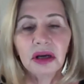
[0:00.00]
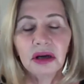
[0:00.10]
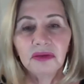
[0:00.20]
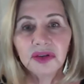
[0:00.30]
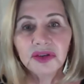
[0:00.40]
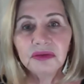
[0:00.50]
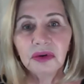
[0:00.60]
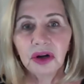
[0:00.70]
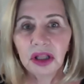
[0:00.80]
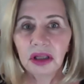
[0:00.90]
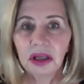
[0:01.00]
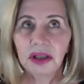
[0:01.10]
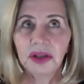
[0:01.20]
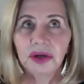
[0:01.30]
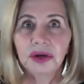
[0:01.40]
First of all,
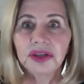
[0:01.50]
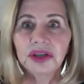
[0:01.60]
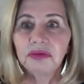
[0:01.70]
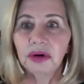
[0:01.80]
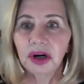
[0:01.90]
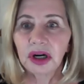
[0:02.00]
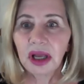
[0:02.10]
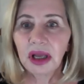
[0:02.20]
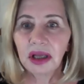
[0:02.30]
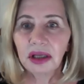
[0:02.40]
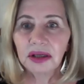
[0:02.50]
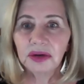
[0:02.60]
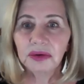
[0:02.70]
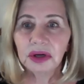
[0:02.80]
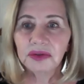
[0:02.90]
the Gurdjieff work and
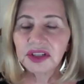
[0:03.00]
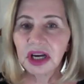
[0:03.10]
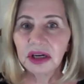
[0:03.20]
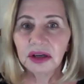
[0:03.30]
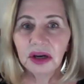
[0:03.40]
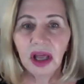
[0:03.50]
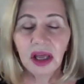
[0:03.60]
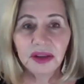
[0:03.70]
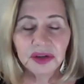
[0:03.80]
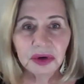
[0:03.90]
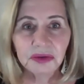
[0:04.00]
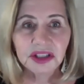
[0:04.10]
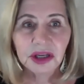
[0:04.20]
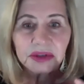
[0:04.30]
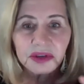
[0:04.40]
Rudolf Steiner and the 12
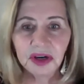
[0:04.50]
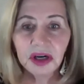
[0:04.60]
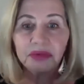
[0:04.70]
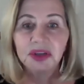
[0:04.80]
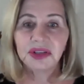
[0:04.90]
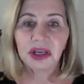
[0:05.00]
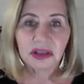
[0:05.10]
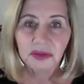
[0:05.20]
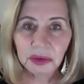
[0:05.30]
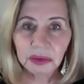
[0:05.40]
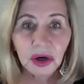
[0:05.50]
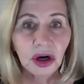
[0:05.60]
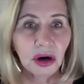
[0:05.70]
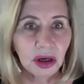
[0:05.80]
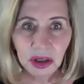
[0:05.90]
steps are very processive. You work
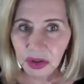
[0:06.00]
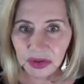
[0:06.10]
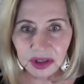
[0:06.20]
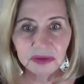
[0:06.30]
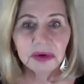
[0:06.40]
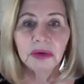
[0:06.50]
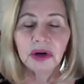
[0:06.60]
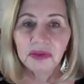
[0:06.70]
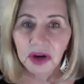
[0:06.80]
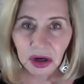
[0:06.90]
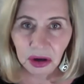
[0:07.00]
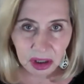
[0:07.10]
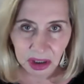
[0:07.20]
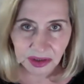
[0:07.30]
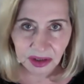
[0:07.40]
hard on yourself. We worked very hard
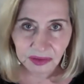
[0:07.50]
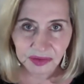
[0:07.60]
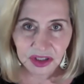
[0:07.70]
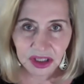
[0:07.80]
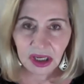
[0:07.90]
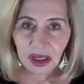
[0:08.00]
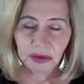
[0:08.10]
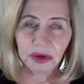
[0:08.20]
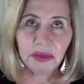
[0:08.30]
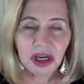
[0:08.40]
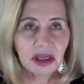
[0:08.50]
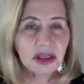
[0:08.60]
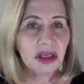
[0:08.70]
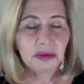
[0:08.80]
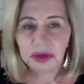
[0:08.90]
on ourselves. We
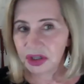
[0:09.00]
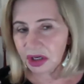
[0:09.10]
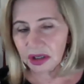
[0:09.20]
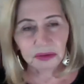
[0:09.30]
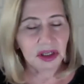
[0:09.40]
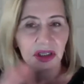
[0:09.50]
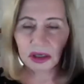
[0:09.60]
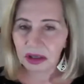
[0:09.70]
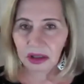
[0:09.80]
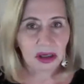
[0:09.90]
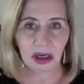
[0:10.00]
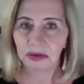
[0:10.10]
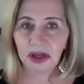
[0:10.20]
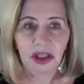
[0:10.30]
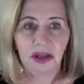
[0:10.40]
meditated, we chanted, we did it
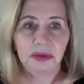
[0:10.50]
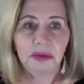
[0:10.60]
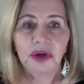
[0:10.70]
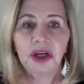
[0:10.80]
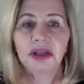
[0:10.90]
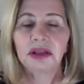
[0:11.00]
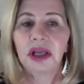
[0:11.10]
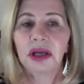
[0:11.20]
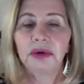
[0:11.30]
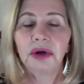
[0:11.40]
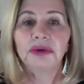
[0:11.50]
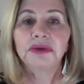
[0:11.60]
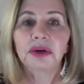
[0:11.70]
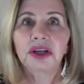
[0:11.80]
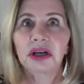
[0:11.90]
really from morning till night. We always
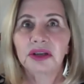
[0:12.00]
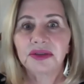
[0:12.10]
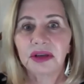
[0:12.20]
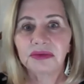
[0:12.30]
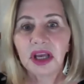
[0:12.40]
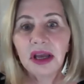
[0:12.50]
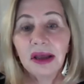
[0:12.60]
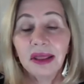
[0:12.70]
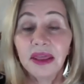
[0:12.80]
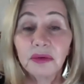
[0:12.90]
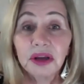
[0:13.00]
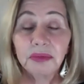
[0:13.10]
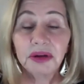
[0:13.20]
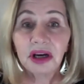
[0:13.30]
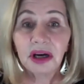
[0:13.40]
worked on ourselves. Then we
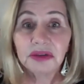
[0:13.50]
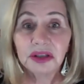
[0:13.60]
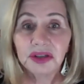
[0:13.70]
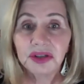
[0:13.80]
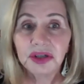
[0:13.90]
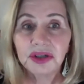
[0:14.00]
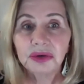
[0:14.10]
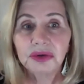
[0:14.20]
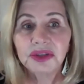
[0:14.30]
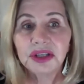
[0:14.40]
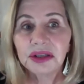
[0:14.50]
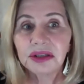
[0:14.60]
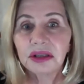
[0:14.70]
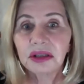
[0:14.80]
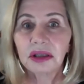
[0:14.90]
come to this teacher who says
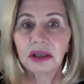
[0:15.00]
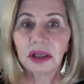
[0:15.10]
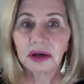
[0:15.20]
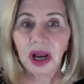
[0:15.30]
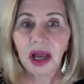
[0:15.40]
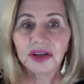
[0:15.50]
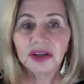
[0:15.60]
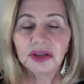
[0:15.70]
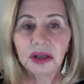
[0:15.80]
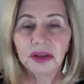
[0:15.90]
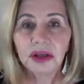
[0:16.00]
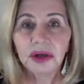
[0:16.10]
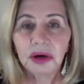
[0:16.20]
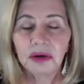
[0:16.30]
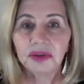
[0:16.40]
that there actually is nothing
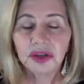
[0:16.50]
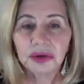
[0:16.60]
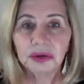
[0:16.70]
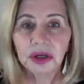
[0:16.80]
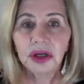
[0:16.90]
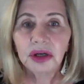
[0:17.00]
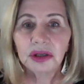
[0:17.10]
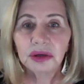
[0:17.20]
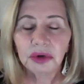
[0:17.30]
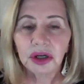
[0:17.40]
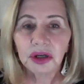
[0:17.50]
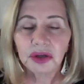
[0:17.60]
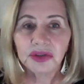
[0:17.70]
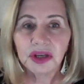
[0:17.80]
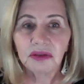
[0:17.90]
you have to do to work on
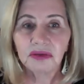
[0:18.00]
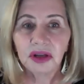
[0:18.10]
yourself.